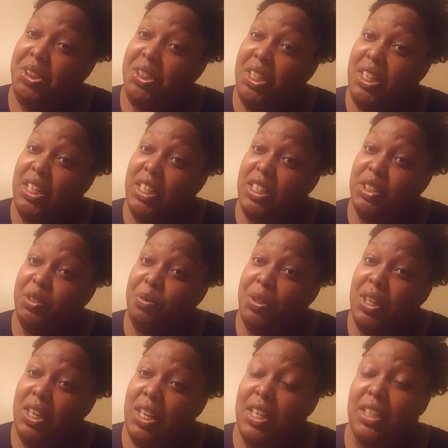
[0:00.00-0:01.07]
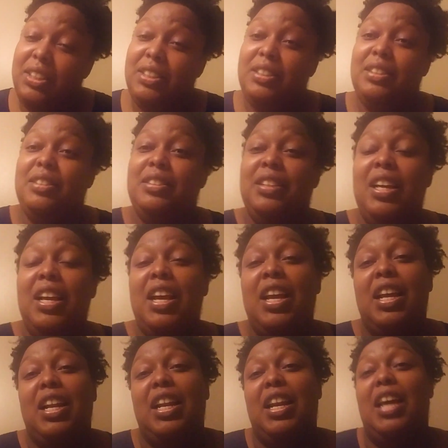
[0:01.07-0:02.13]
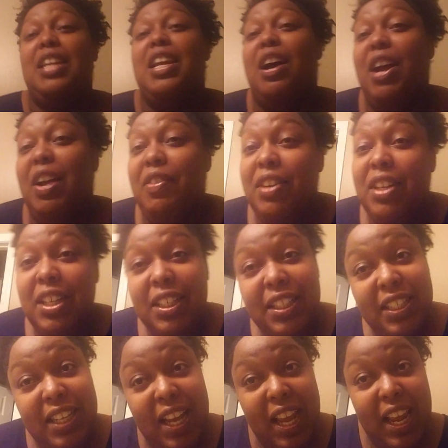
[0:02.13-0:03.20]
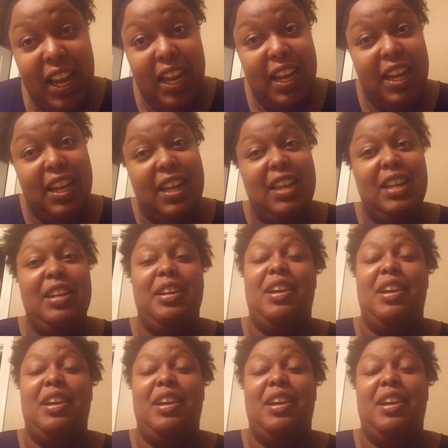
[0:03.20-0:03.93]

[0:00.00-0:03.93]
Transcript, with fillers: It is what it is. Now, y'all have a good day.